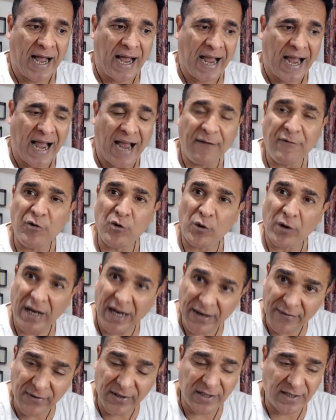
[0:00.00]
have you
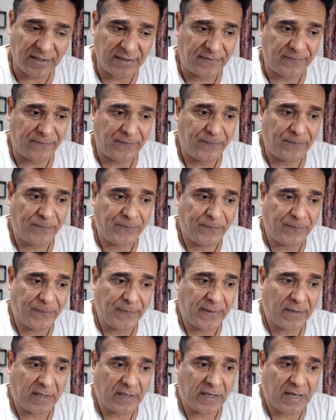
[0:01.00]
ever
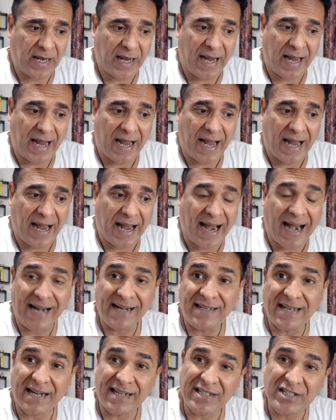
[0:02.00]
had
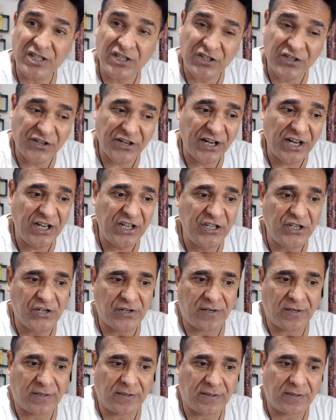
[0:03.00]
that strange
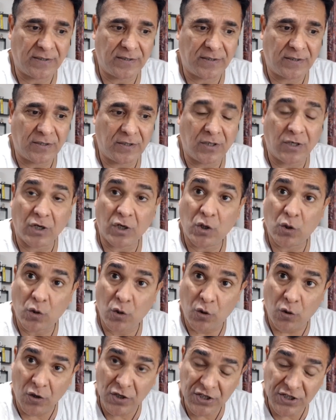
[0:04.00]

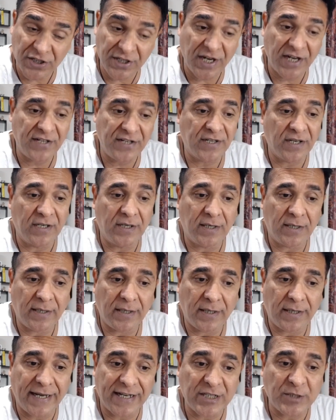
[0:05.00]
coincidental
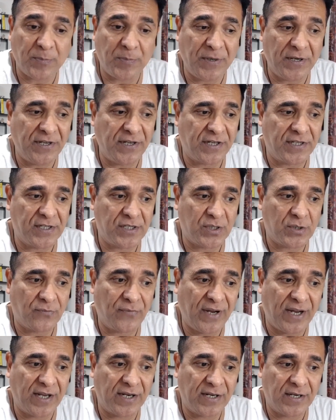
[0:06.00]
experience
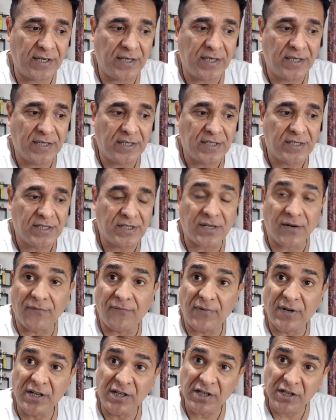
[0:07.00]
where
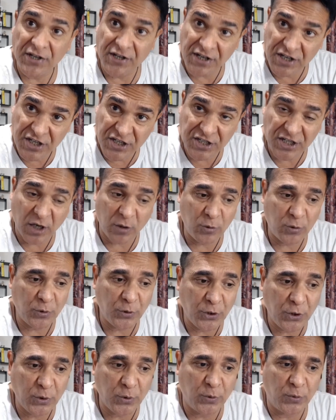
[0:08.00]
someone reached out to
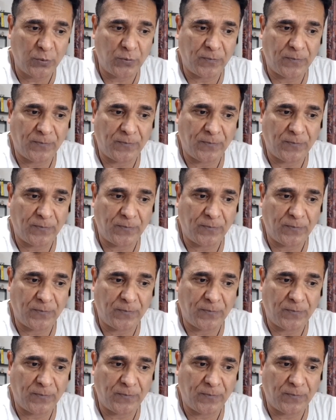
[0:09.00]
you